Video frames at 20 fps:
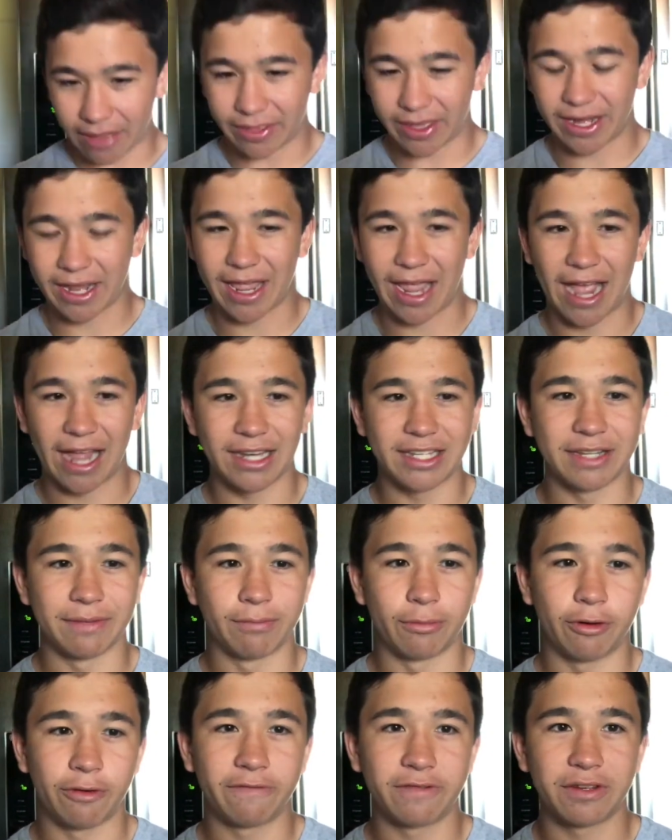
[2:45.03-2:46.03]
And then I had to
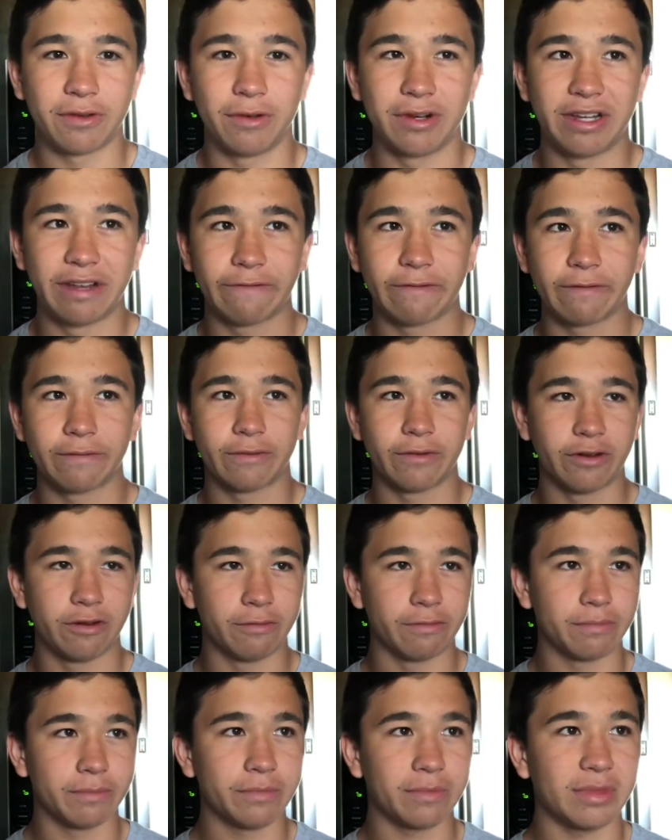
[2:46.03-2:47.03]
move to a different
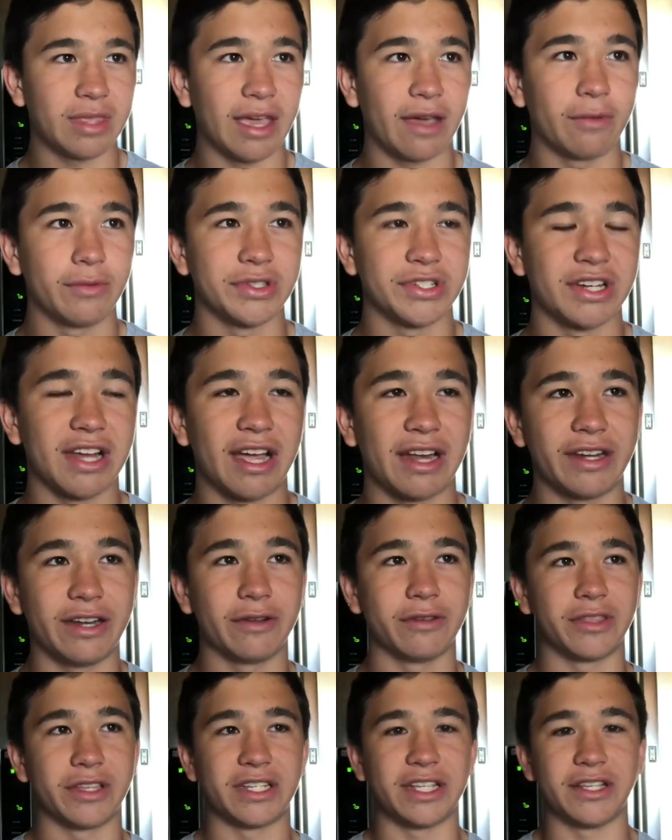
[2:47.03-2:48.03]
room that was not
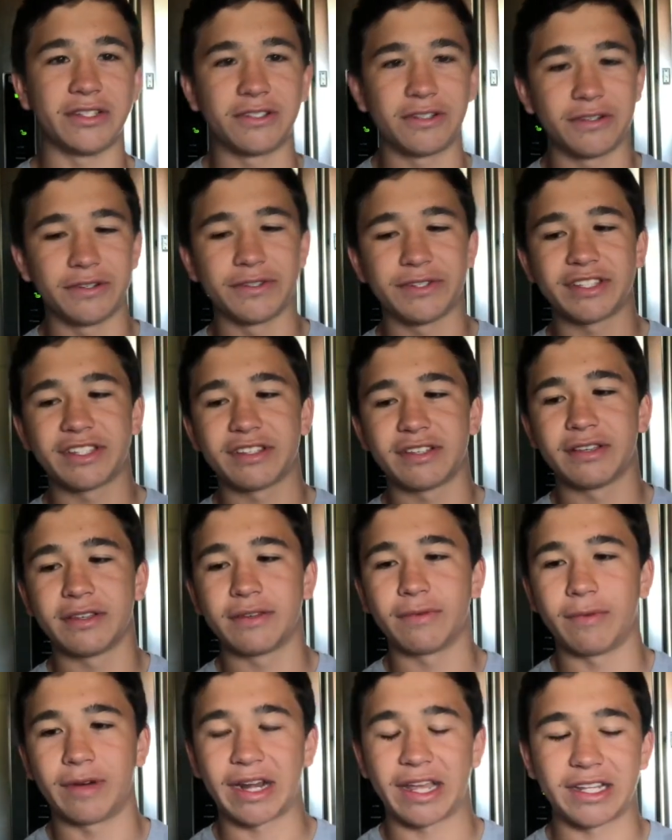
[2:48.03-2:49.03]
near the teachers
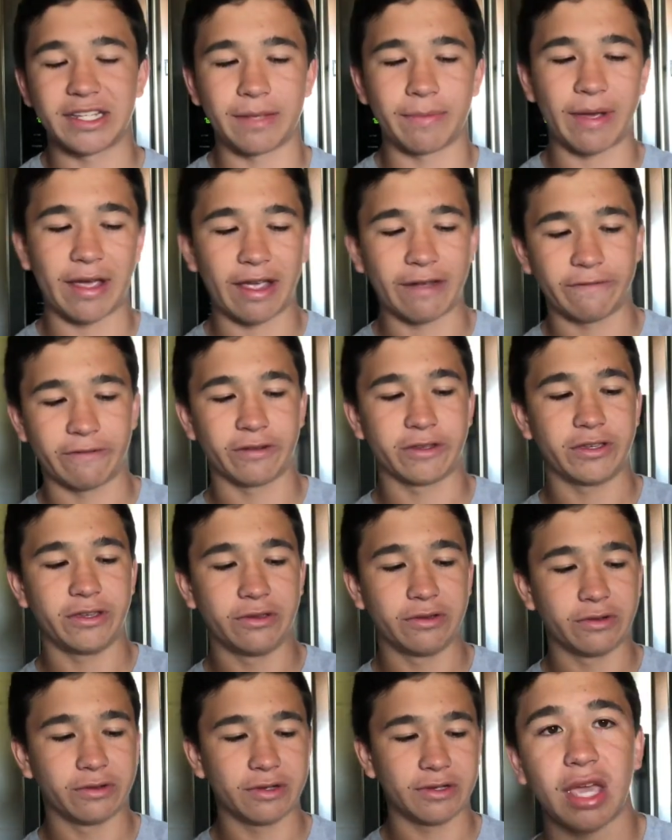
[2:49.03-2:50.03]
when I did my FRQ.